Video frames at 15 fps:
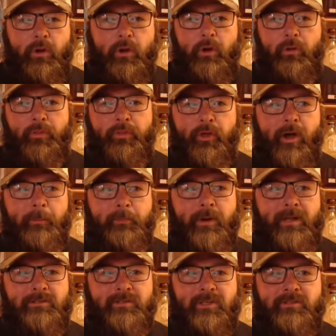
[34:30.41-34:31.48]
thought
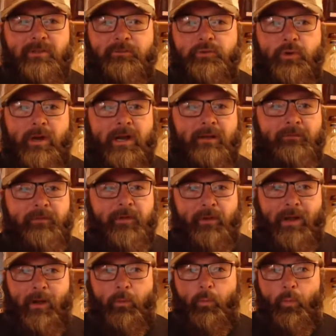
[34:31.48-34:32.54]
process of trying to figure
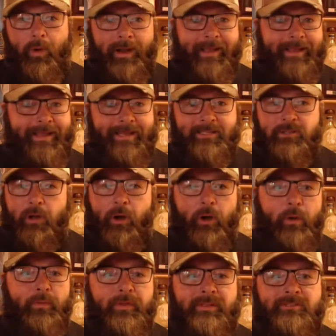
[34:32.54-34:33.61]
out what is
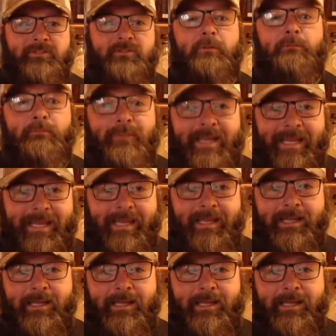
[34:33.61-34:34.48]
all this to me.